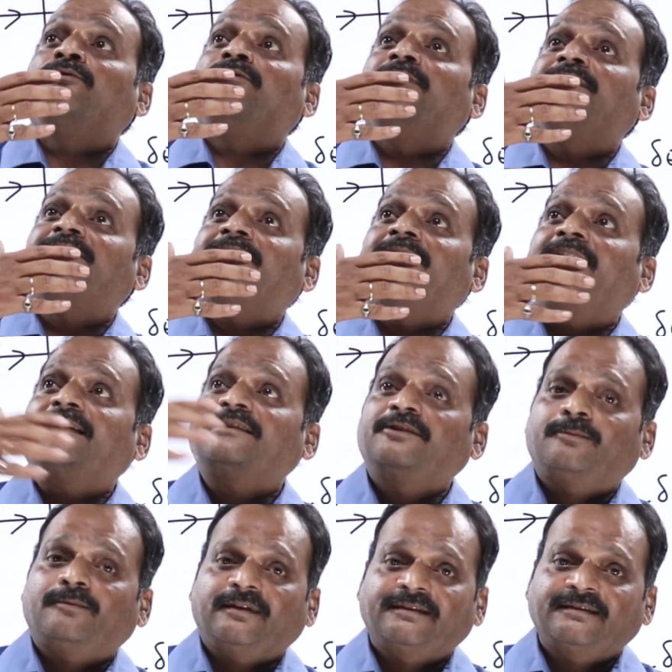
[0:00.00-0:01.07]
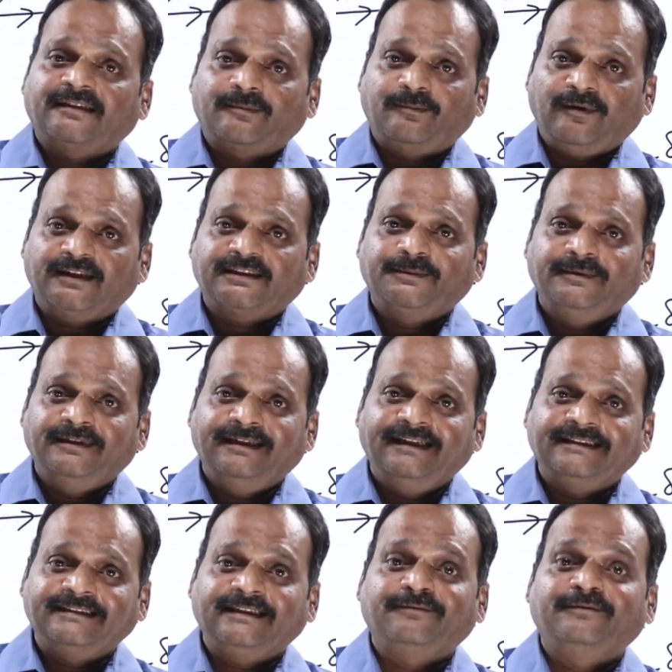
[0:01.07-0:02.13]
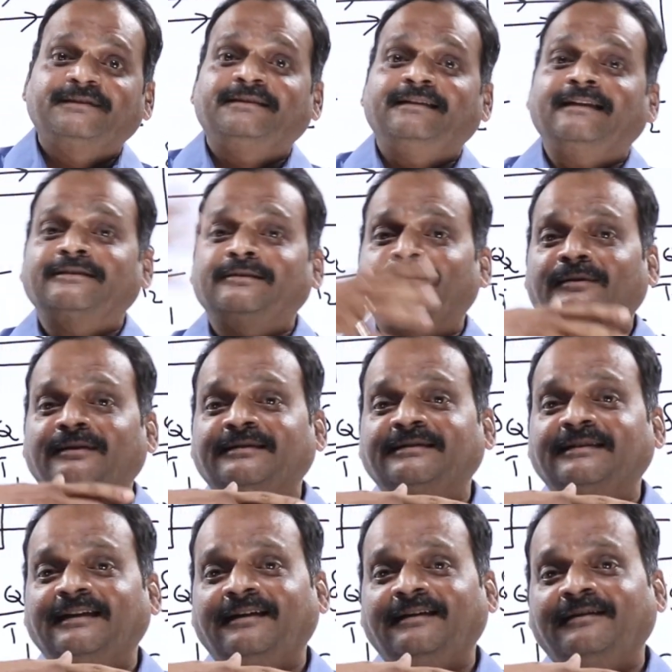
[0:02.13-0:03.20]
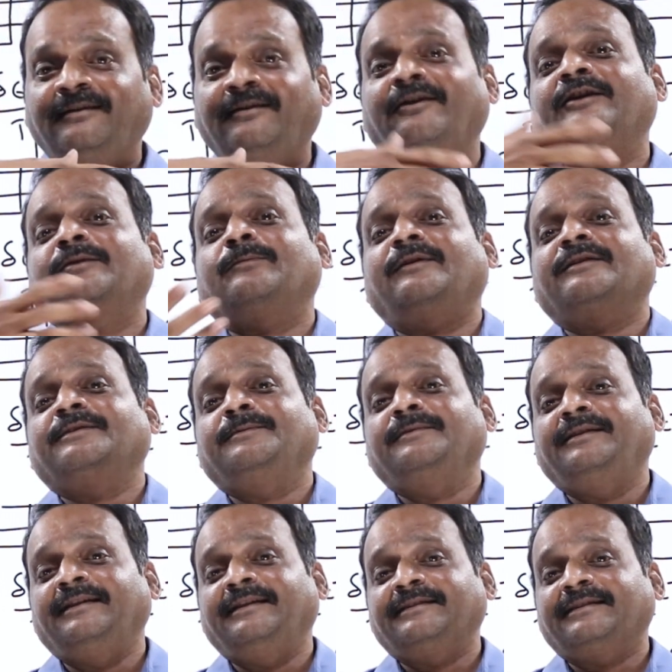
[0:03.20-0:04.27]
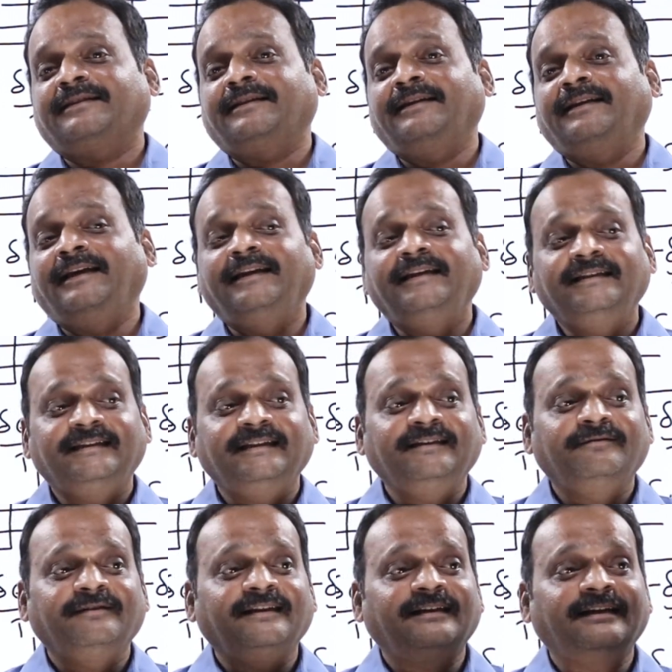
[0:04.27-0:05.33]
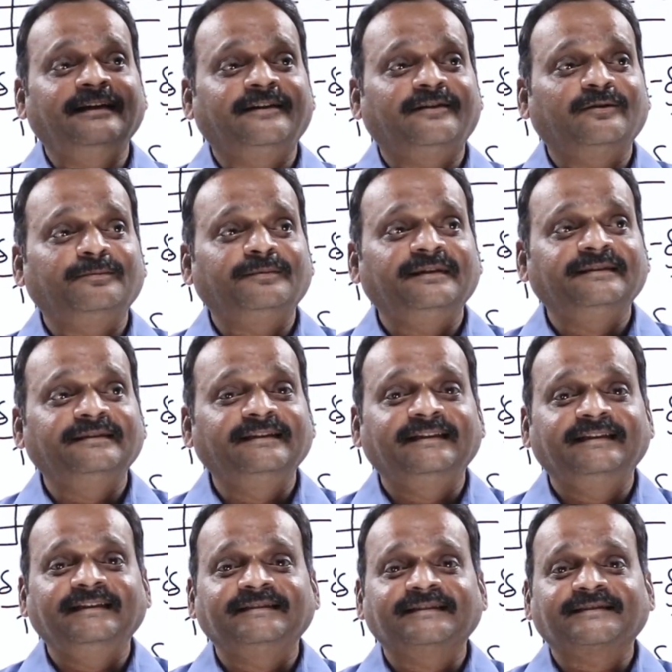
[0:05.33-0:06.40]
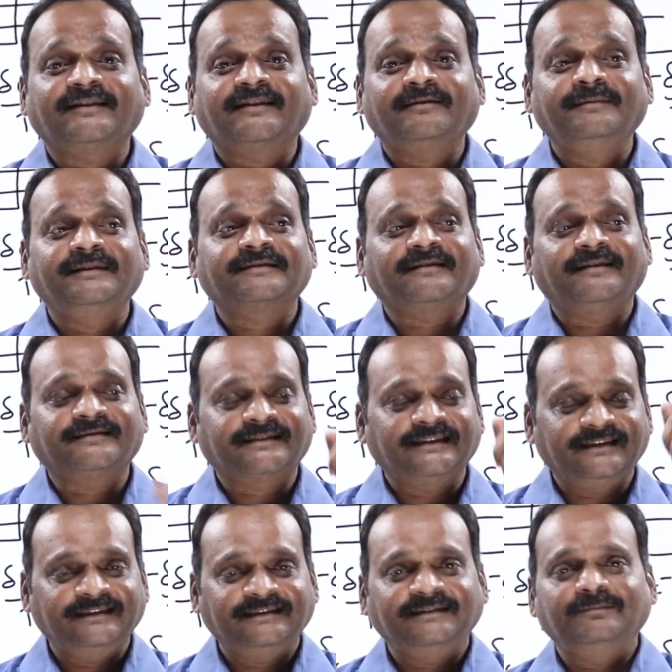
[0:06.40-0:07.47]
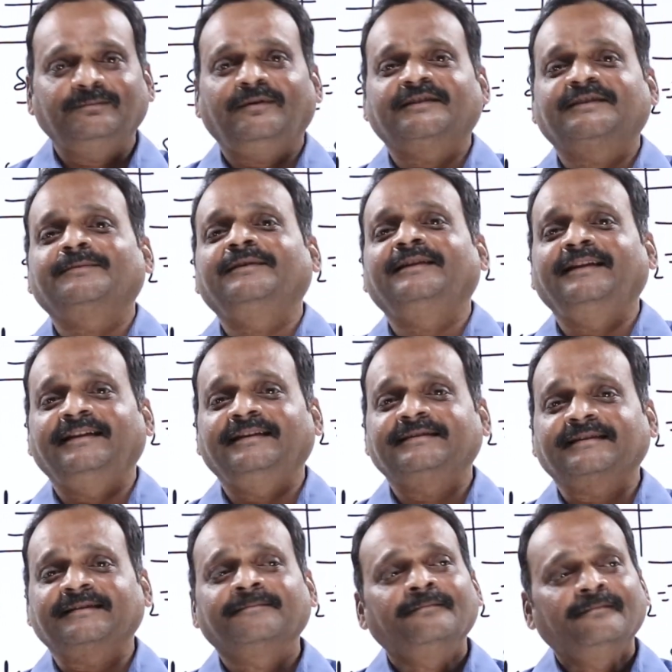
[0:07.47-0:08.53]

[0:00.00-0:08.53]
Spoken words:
which natural processes are possible in nature, which natural processes are not possible in nature. Anything where entropy decreases or remains constant is impossible in nature.